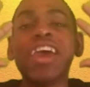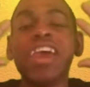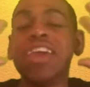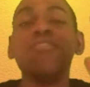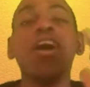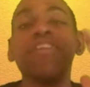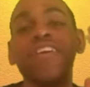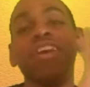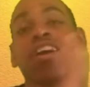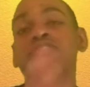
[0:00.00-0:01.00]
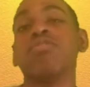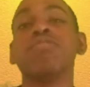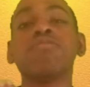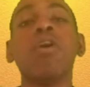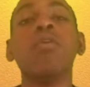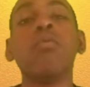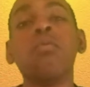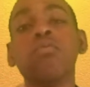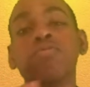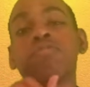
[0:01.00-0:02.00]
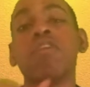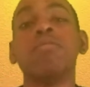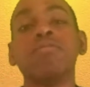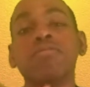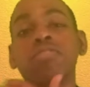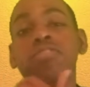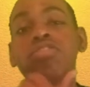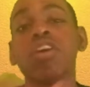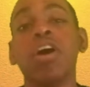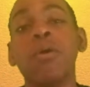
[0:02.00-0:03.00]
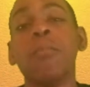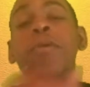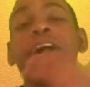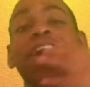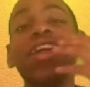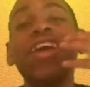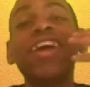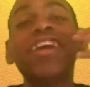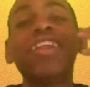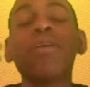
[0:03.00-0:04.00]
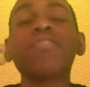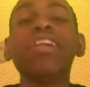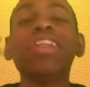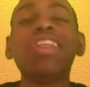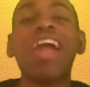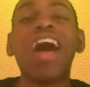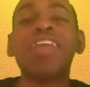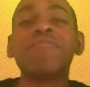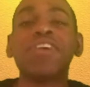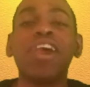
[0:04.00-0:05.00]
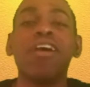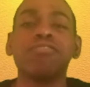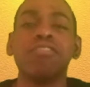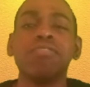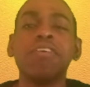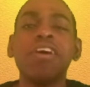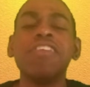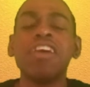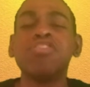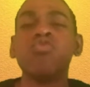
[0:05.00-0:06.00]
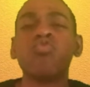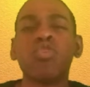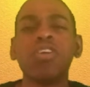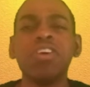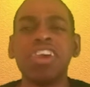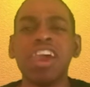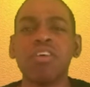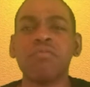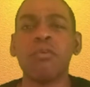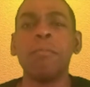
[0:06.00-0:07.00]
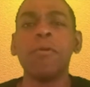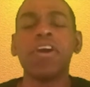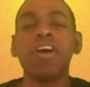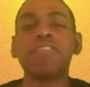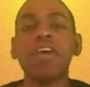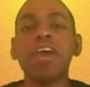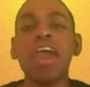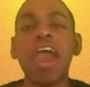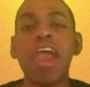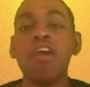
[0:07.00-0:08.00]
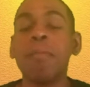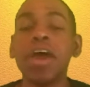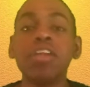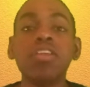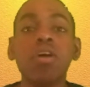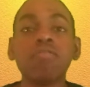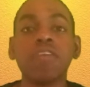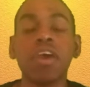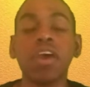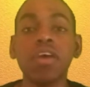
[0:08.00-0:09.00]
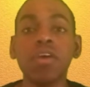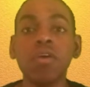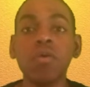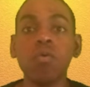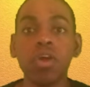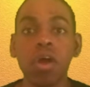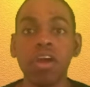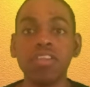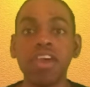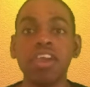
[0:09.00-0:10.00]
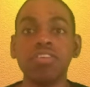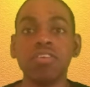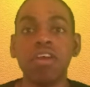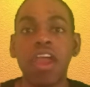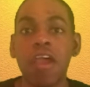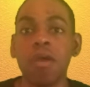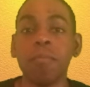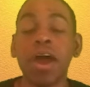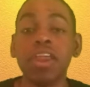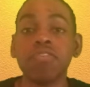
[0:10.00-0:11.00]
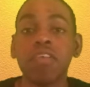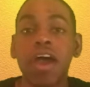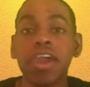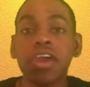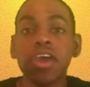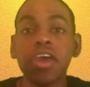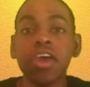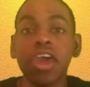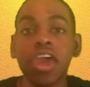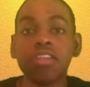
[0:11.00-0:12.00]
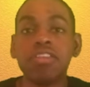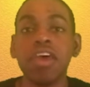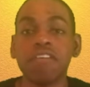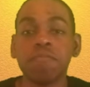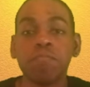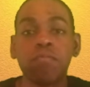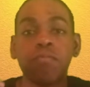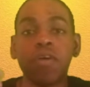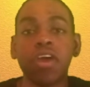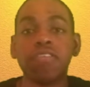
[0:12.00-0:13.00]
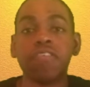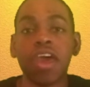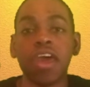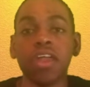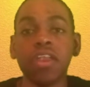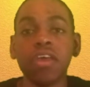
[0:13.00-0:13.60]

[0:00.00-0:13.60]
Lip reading: even though I said Doctor Strange stole the show, but there was a lot of characters that you really cared for because everybody knows that we are in danger. Everybody's like, is that